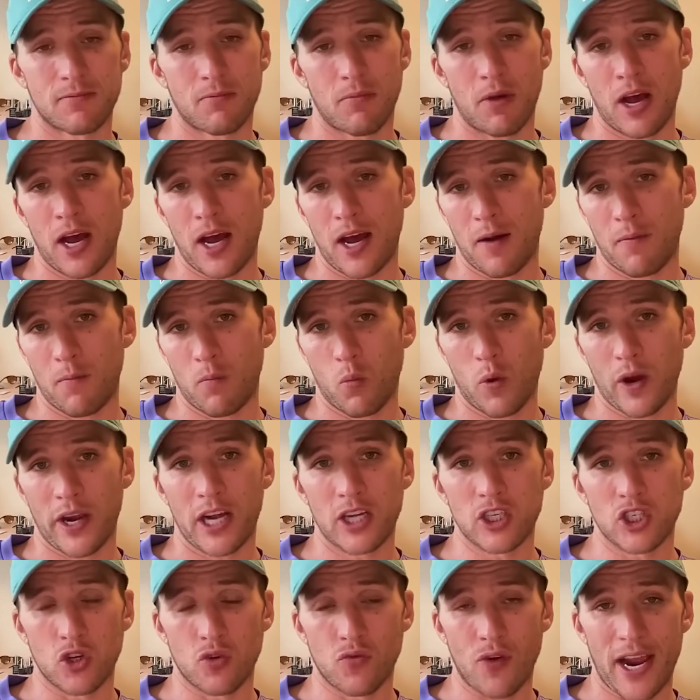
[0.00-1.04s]
When
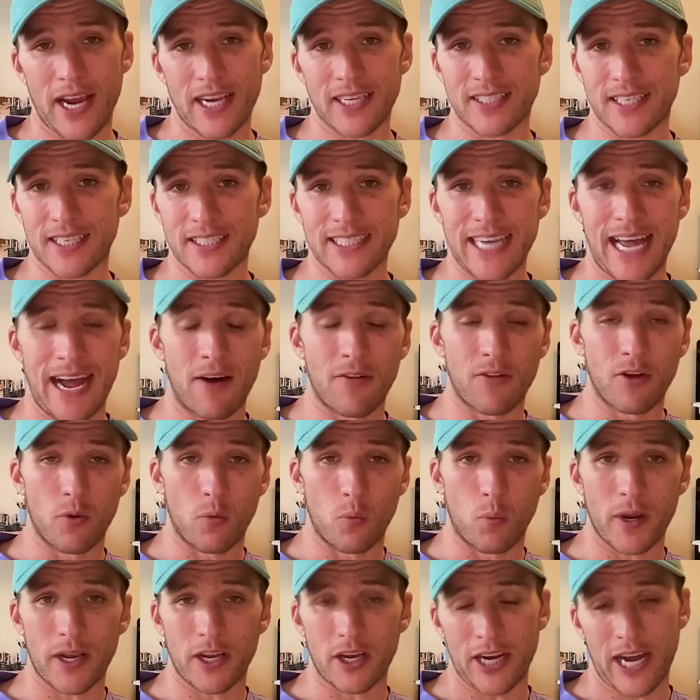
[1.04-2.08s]
I do races, now
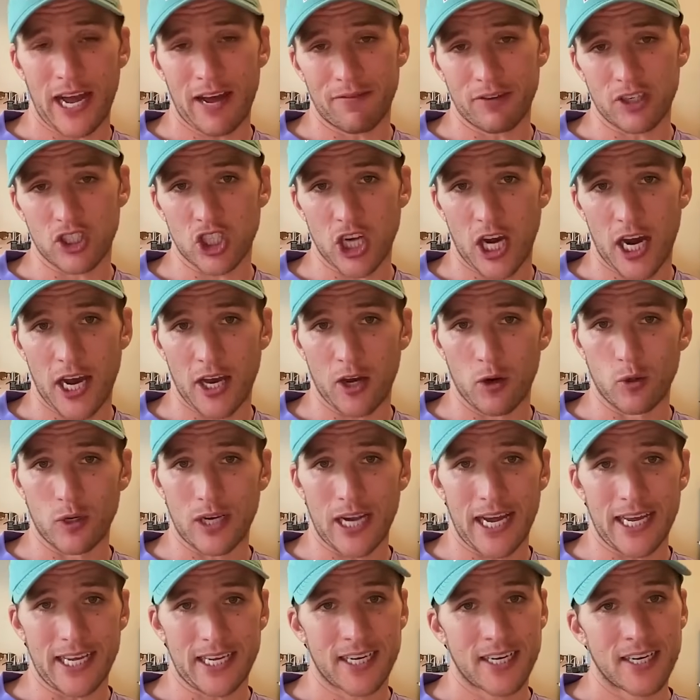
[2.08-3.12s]
that we're going to have a child,
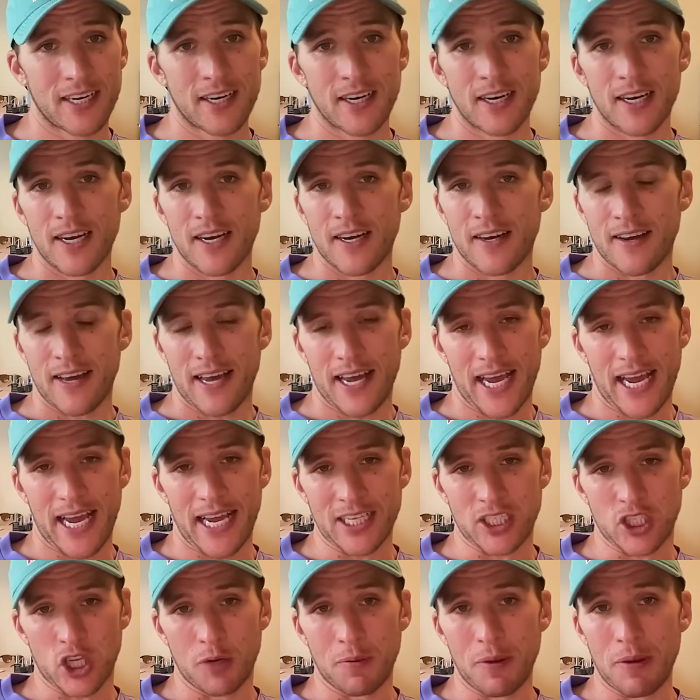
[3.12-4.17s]
like
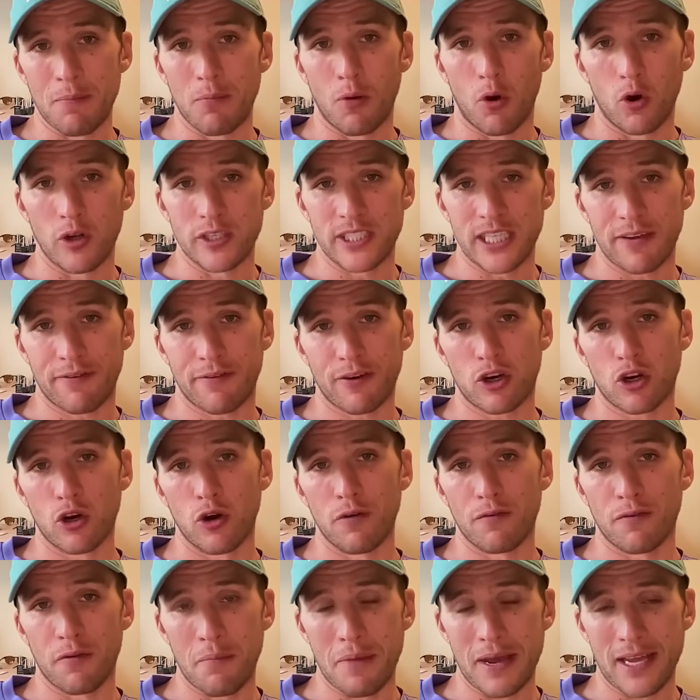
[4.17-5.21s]
it's going to be more
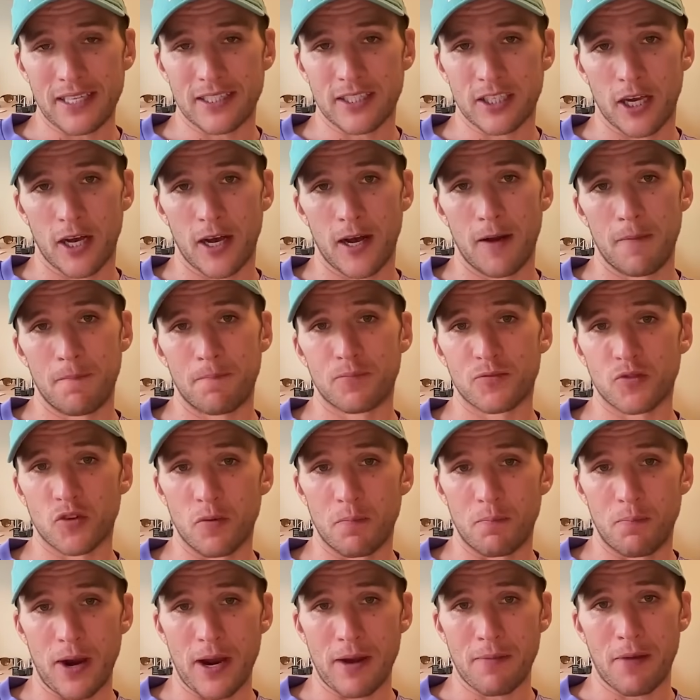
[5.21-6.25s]
difficult for me to
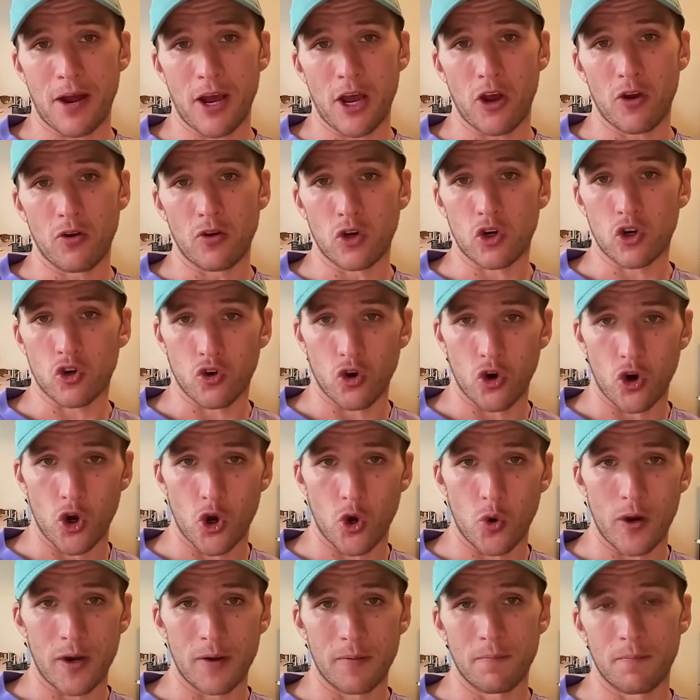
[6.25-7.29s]
bring my own
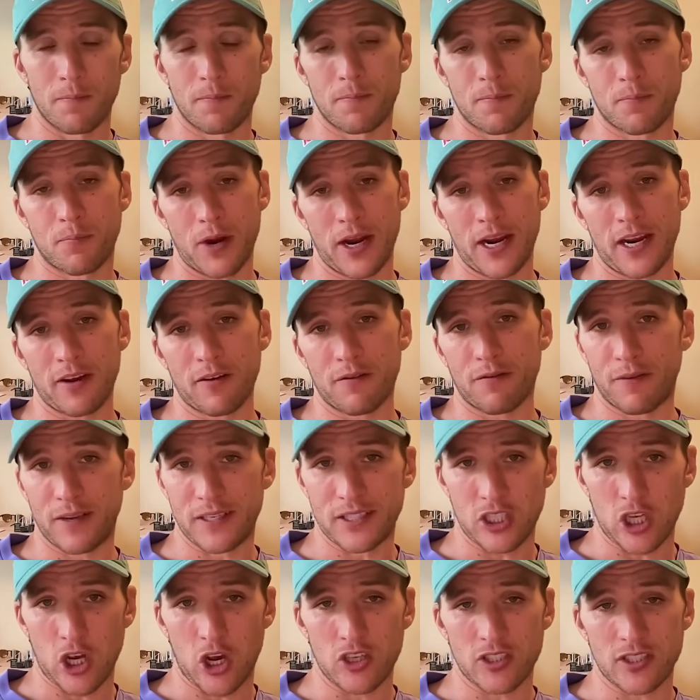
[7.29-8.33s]
crew and bring
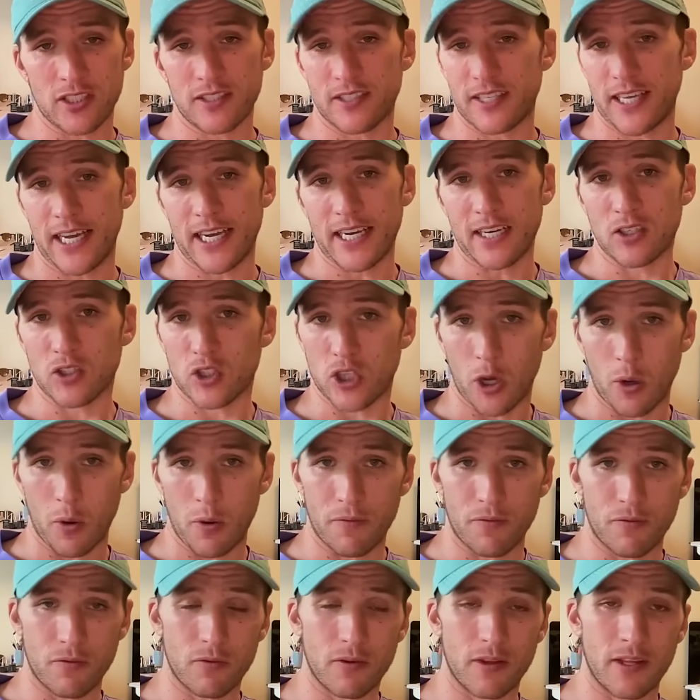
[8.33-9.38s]
physios and things. So,
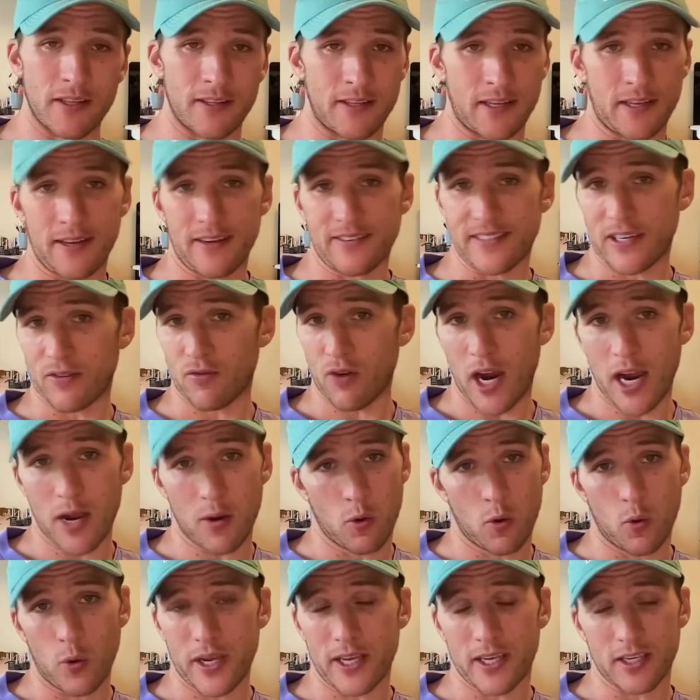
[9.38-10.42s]
and then they said, right,
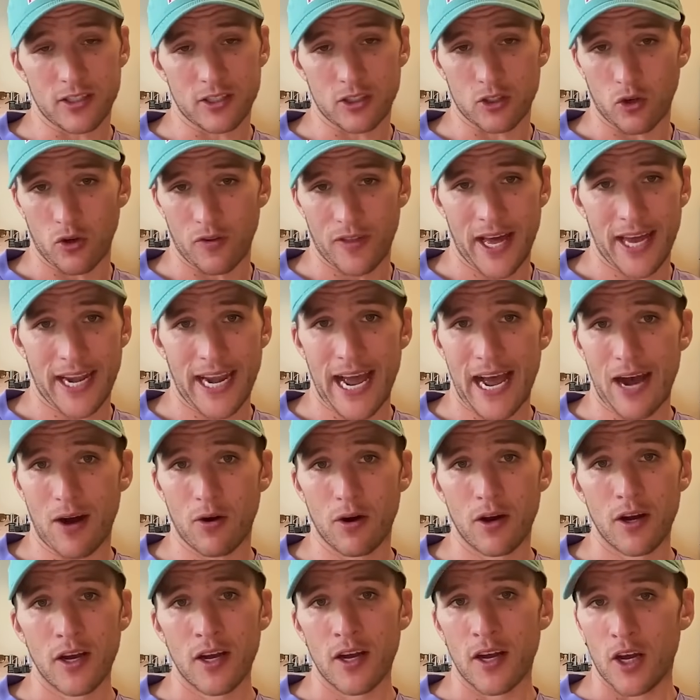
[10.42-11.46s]
well, we can sort that
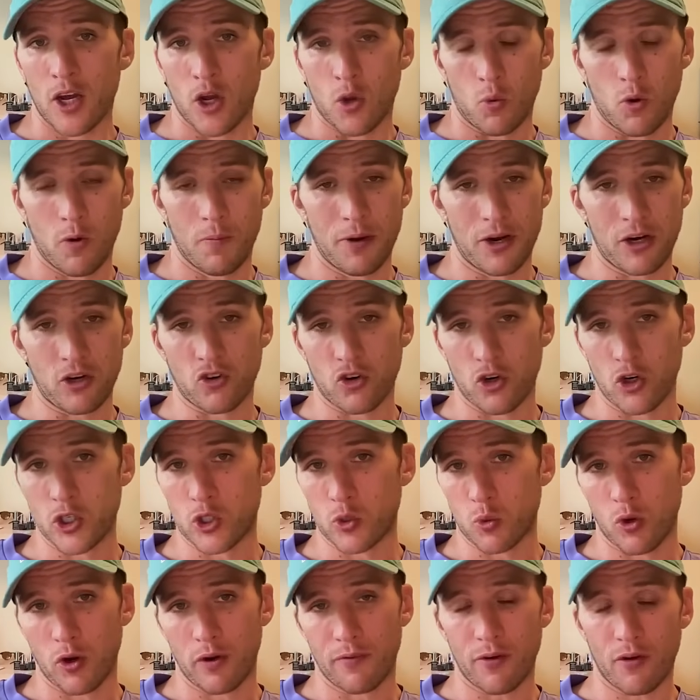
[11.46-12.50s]
out. We'll bring crew
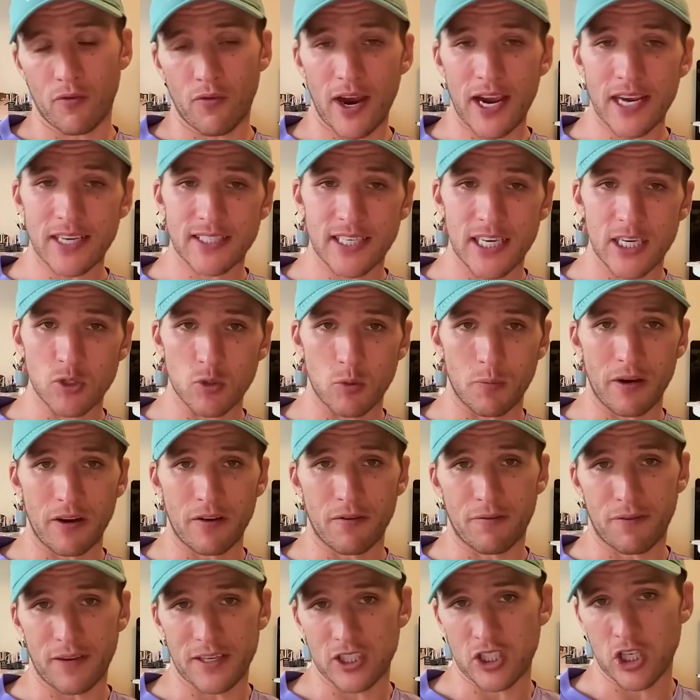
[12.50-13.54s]
to all of your races. We'll bring
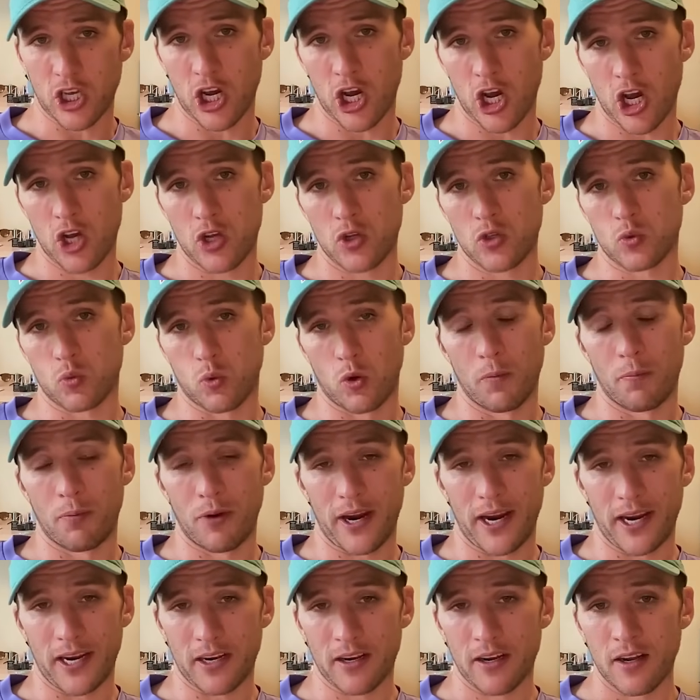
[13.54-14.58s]
physios. We'll
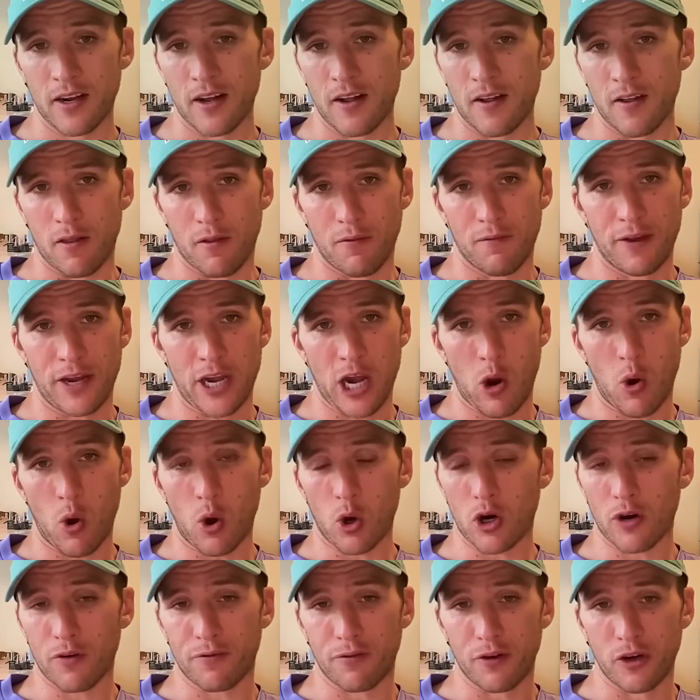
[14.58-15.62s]
bring
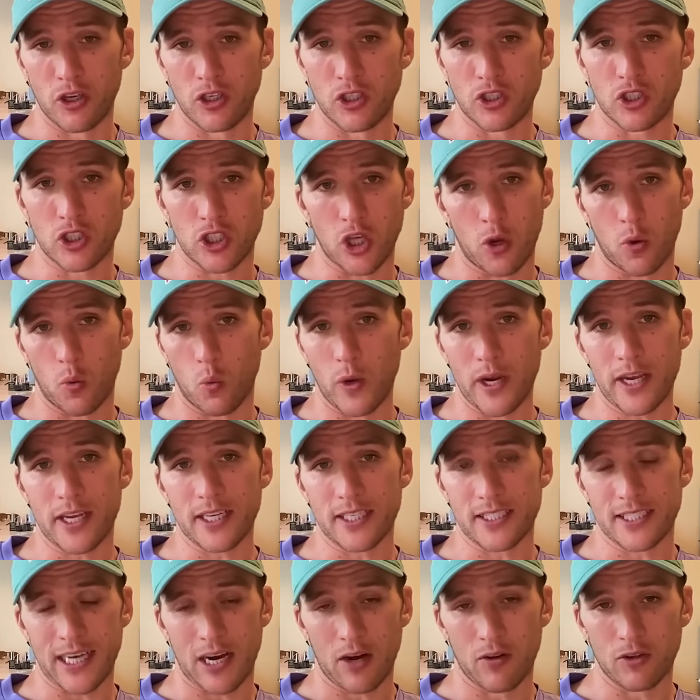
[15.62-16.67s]
videographers so we
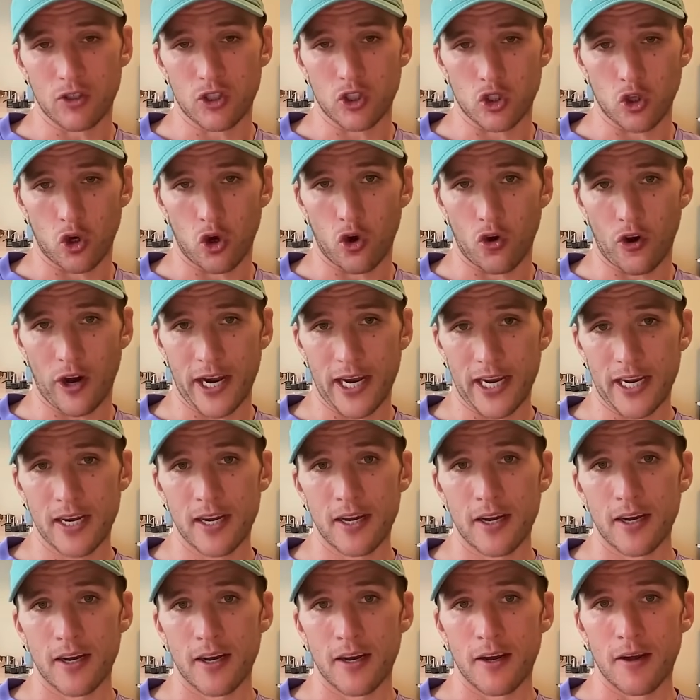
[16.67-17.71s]
can tell the story,
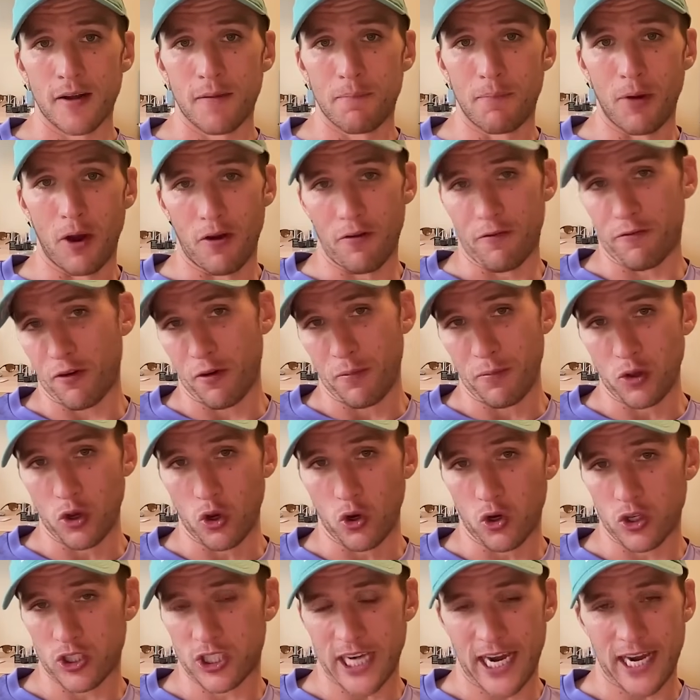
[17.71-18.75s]
but from
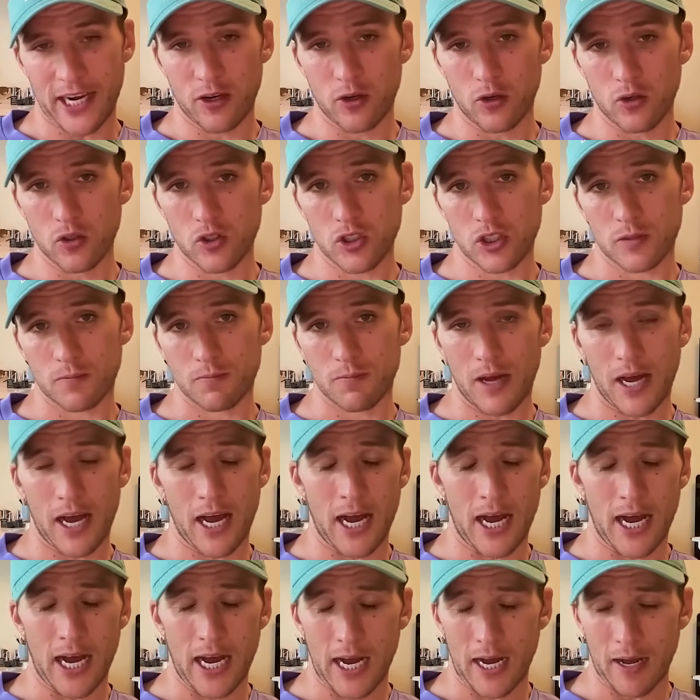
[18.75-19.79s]
your channels.
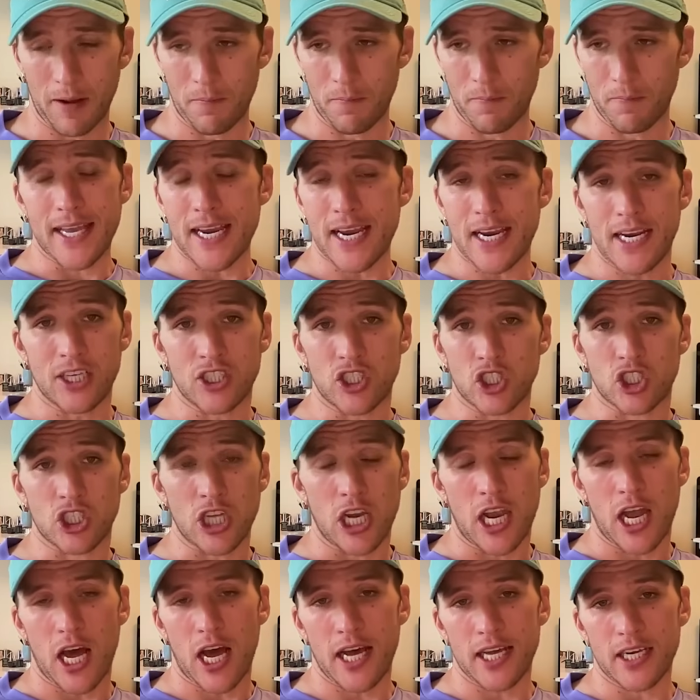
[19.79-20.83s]
It just
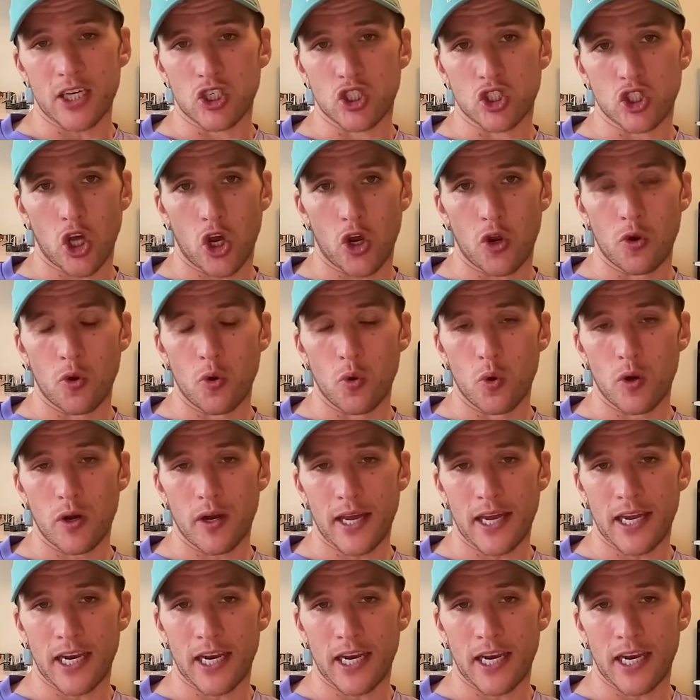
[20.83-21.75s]
aligned so